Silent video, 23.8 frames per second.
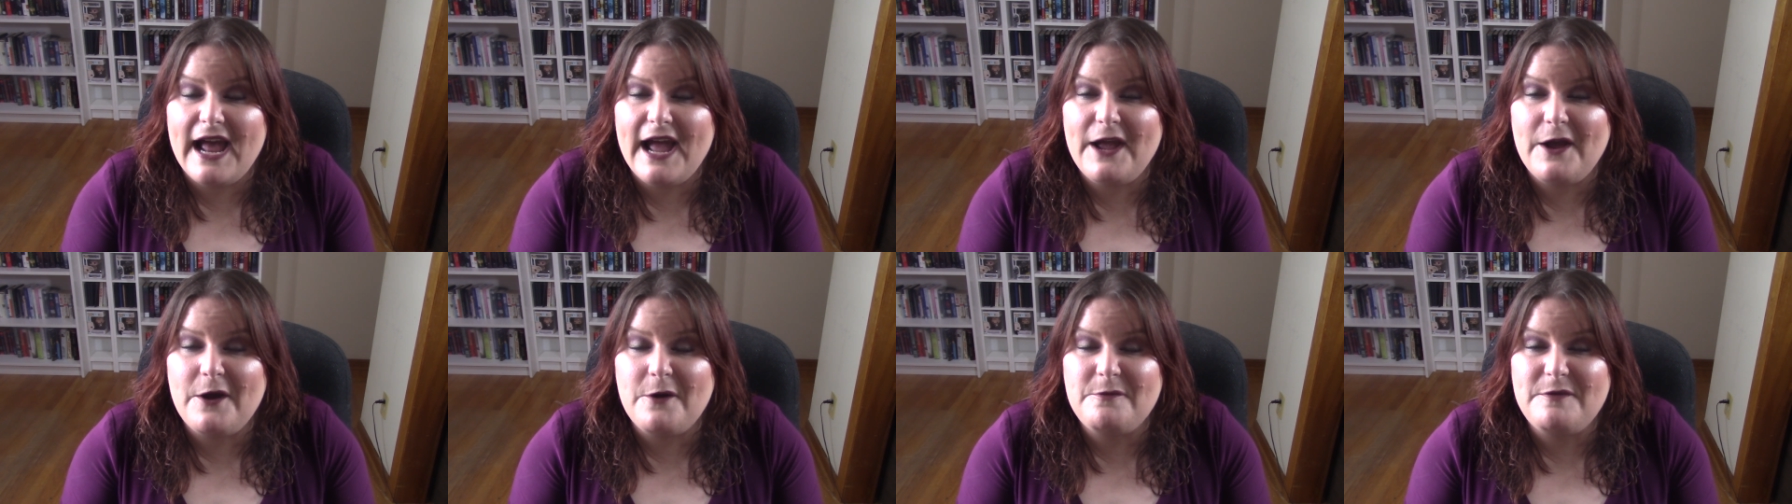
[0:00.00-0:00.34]

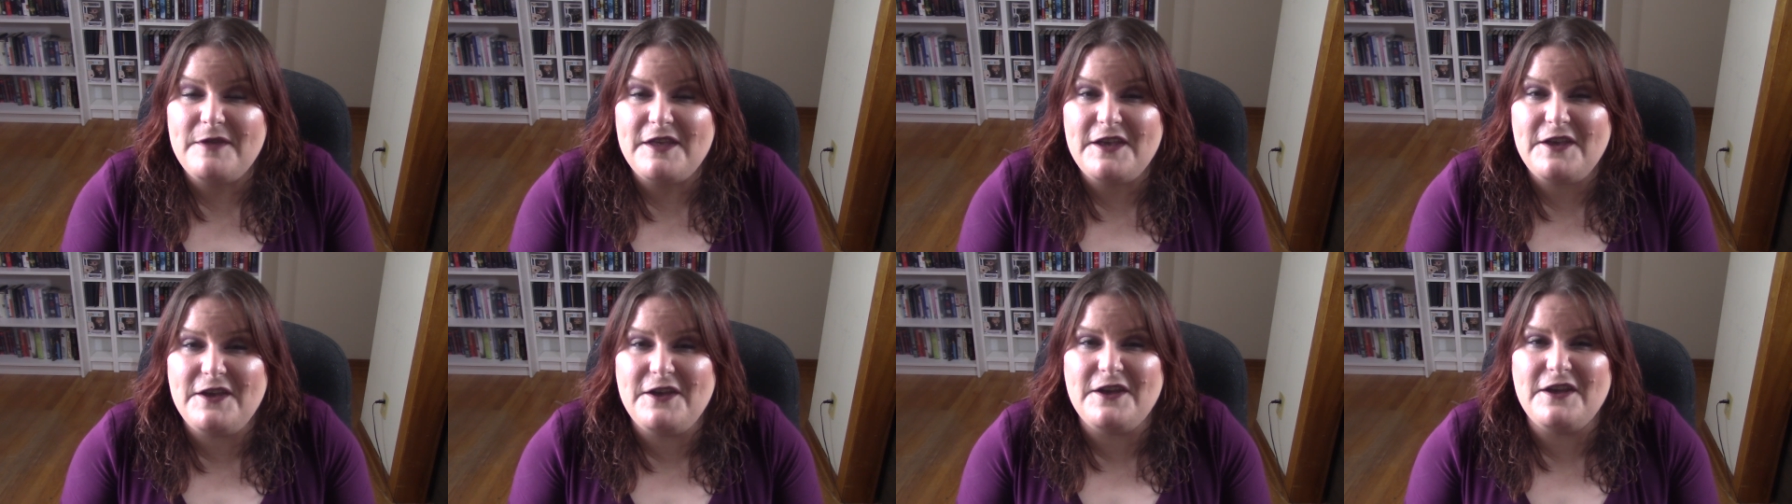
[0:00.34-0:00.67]
I hope
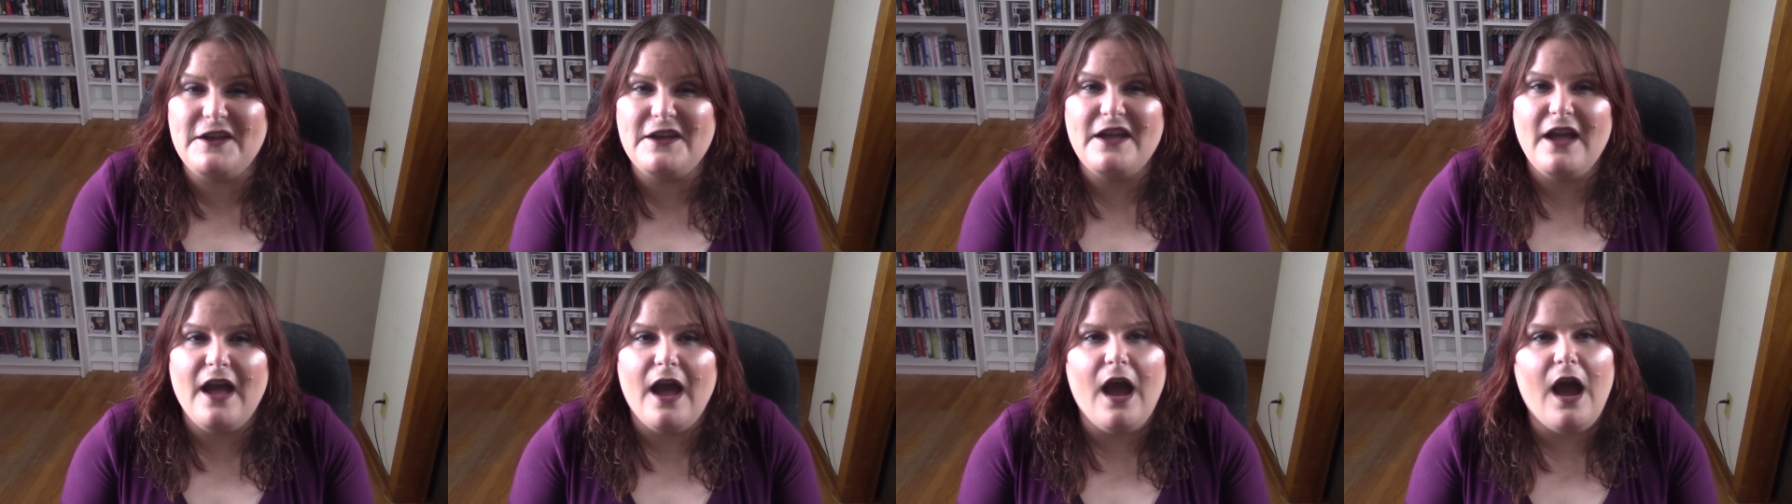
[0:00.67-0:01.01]
that you—
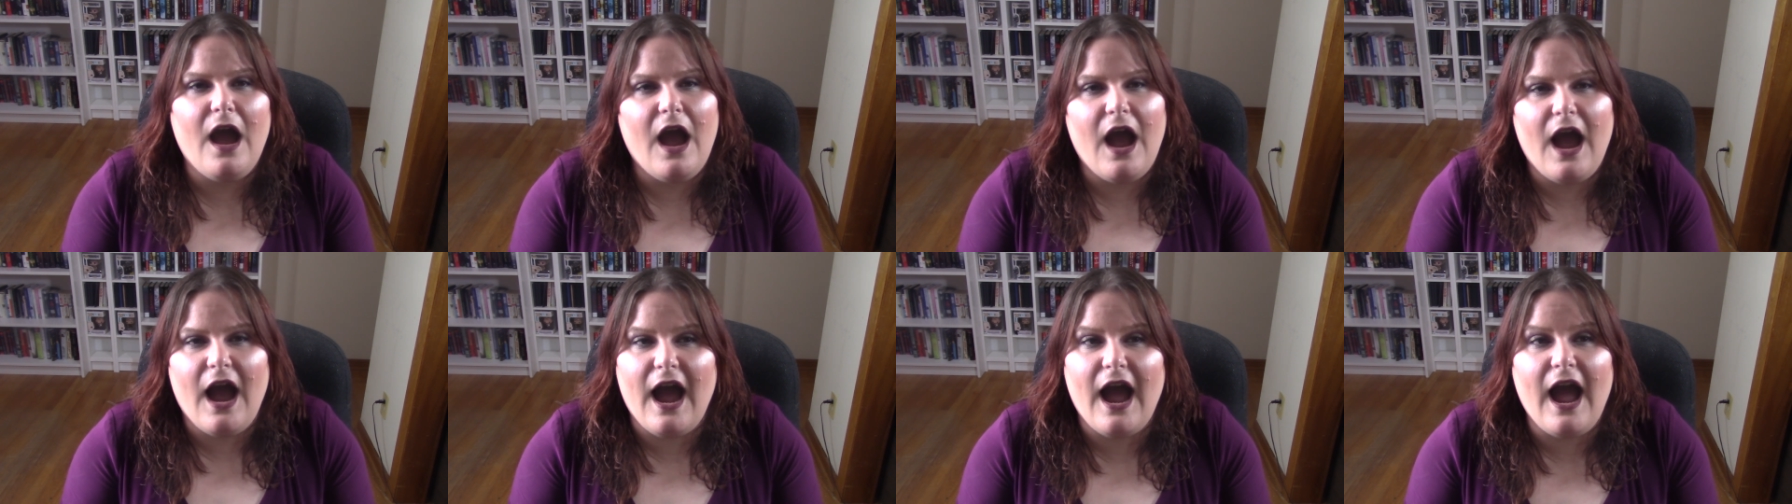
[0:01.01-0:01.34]

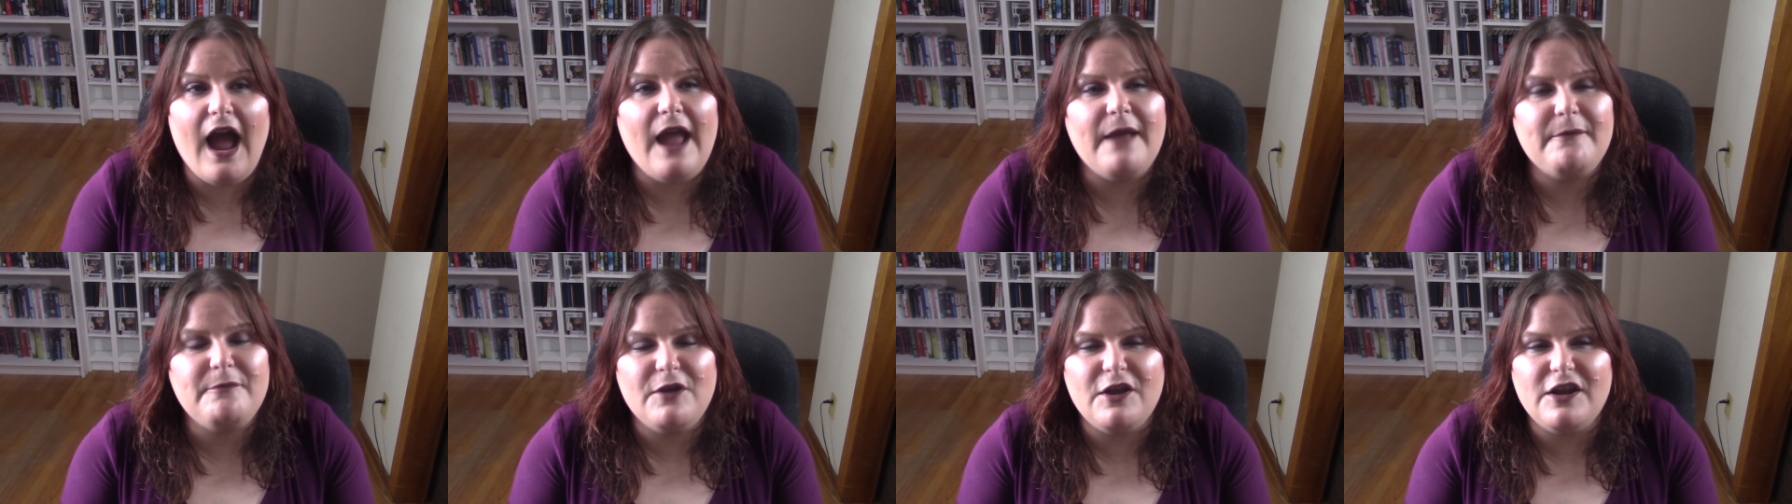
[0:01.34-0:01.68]

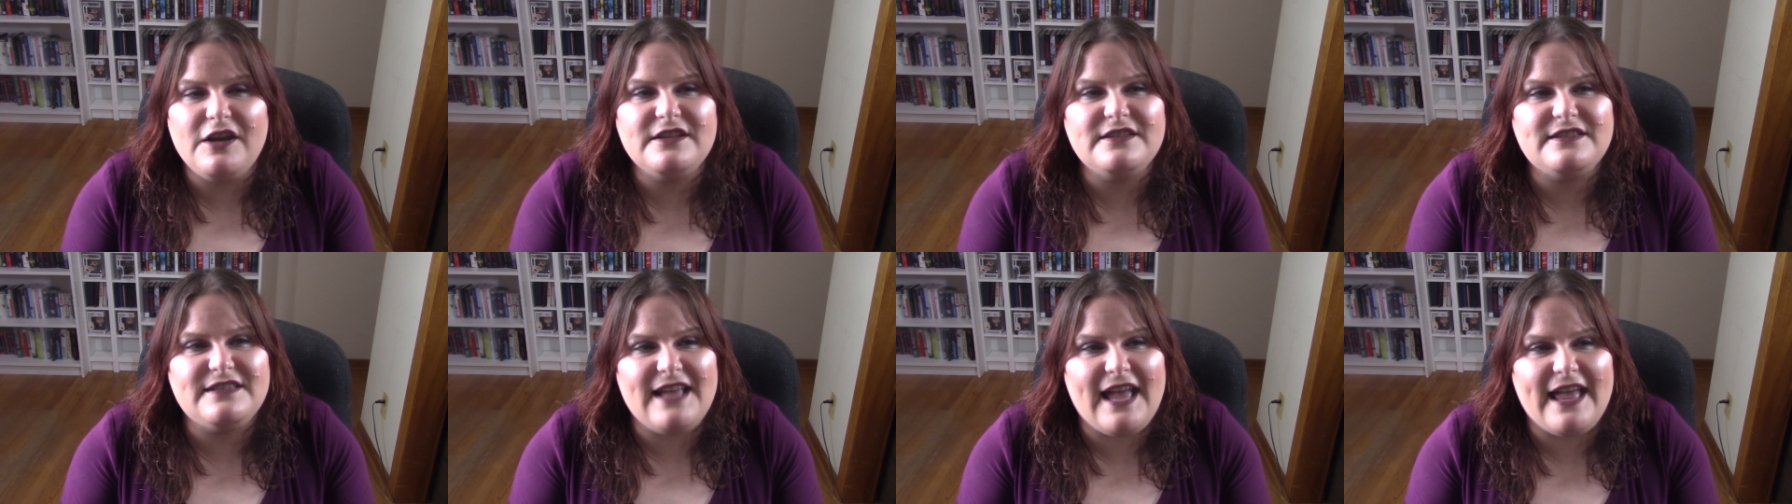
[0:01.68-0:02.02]
I'm not going
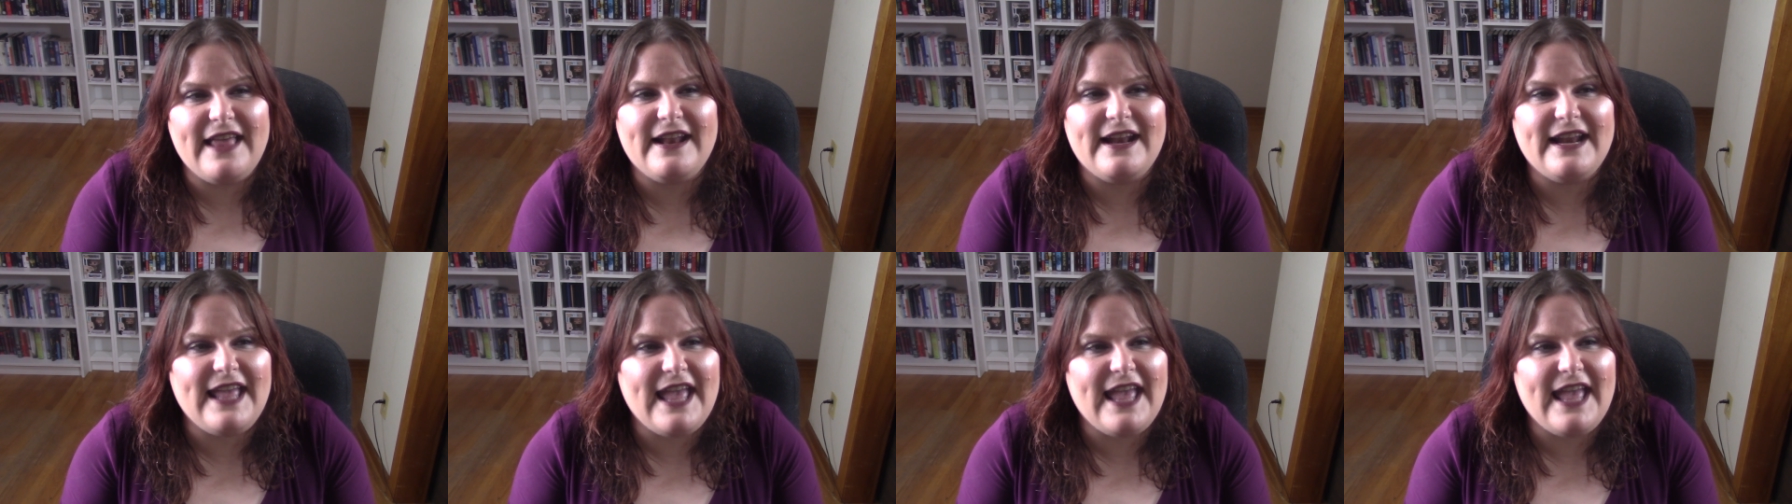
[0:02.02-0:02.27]
to say